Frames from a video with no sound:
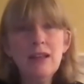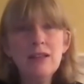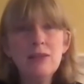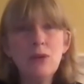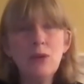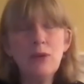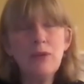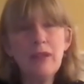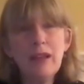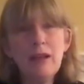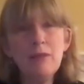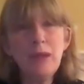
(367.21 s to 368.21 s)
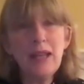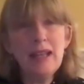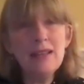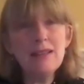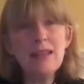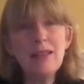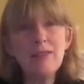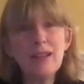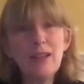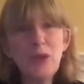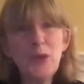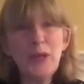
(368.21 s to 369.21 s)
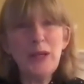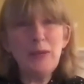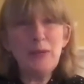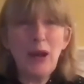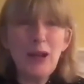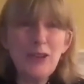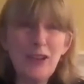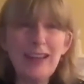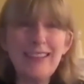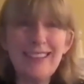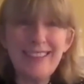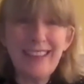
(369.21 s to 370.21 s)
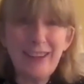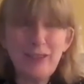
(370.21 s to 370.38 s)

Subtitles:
So the complexity of the colonial project is that,